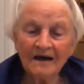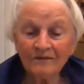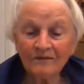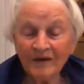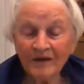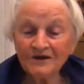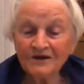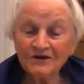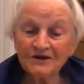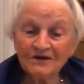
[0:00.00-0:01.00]
When
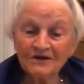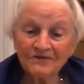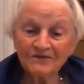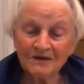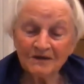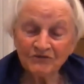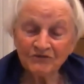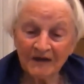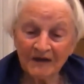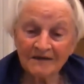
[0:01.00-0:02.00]
she was
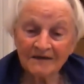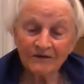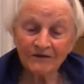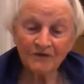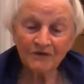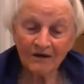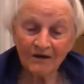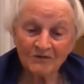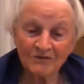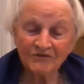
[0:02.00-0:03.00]
relaxing, or the
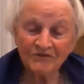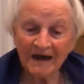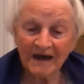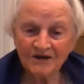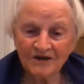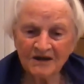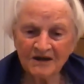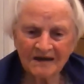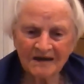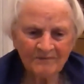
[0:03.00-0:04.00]
class was relaxing, she'd
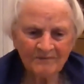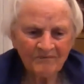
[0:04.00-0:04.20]
say,